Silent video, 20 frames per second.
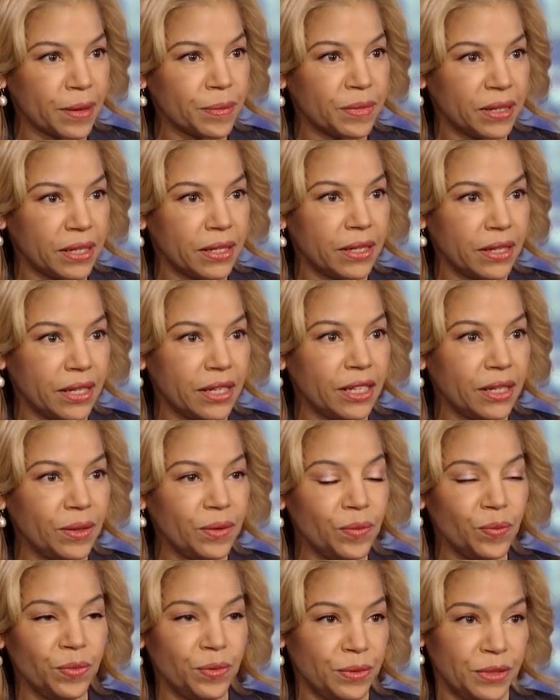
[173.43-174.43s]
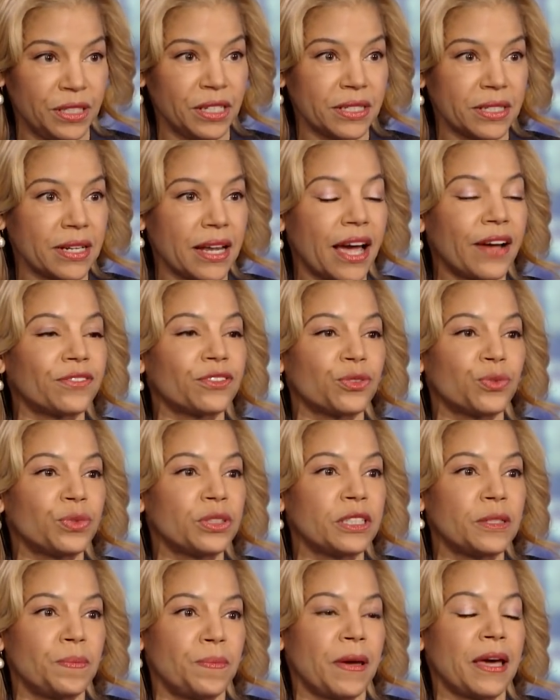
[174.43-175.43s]
I mean, he doesn't have to
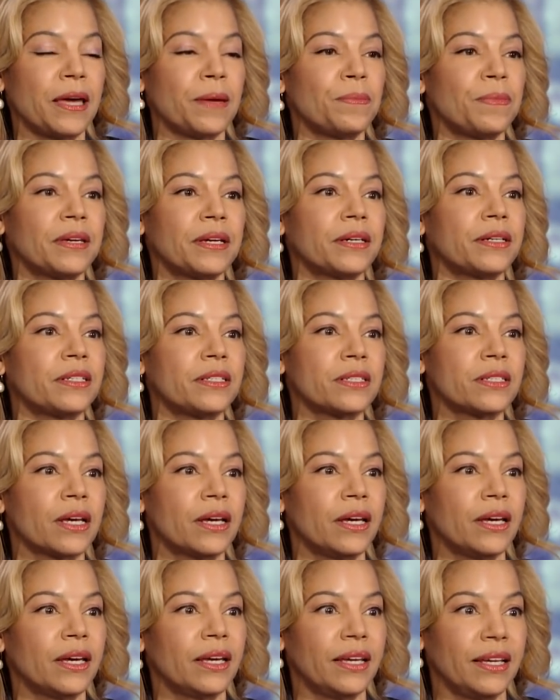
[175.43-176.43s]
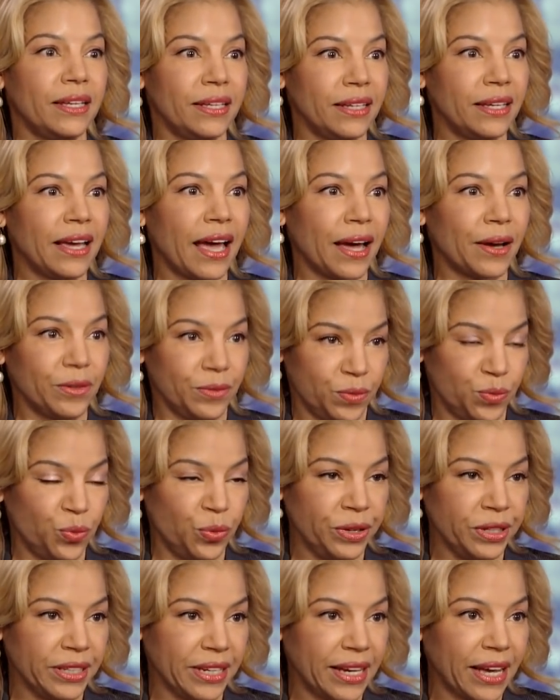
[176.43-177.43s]
really pay because he
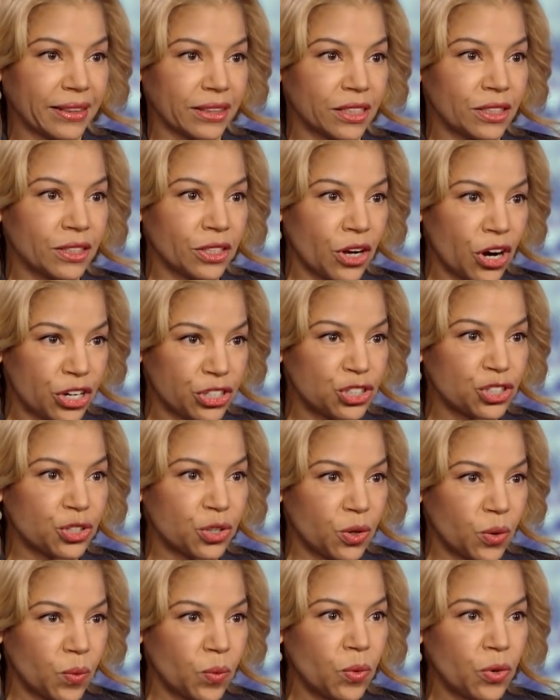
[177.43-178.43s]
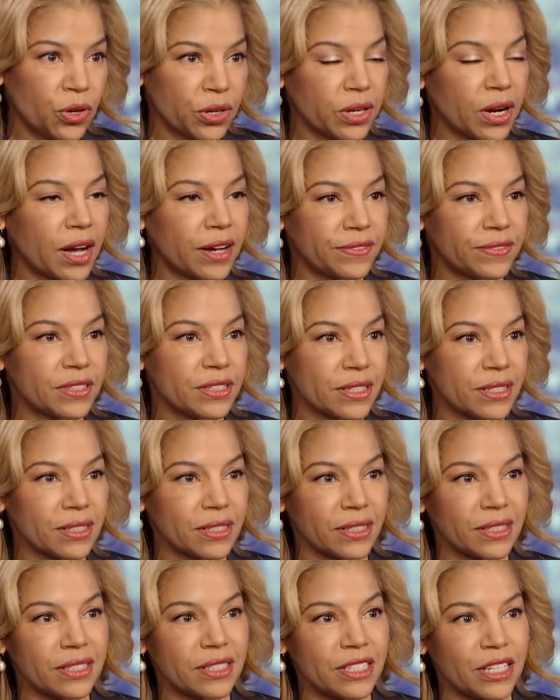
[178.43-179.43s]
really got the larger award,
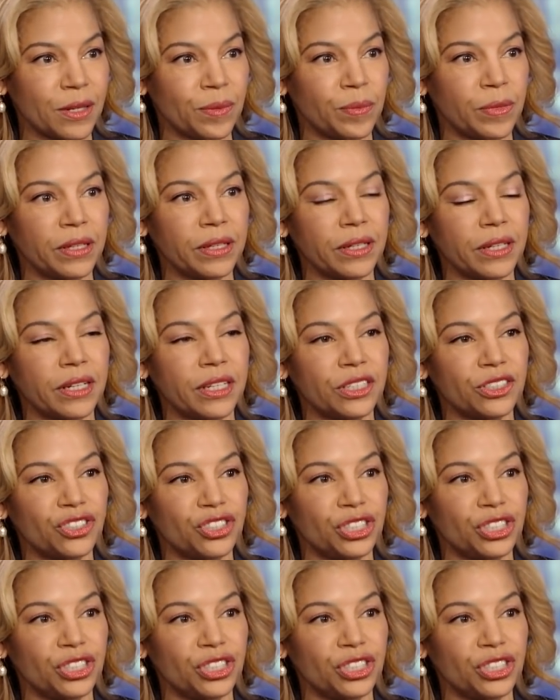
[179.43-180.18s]
obviously, the 10 million, and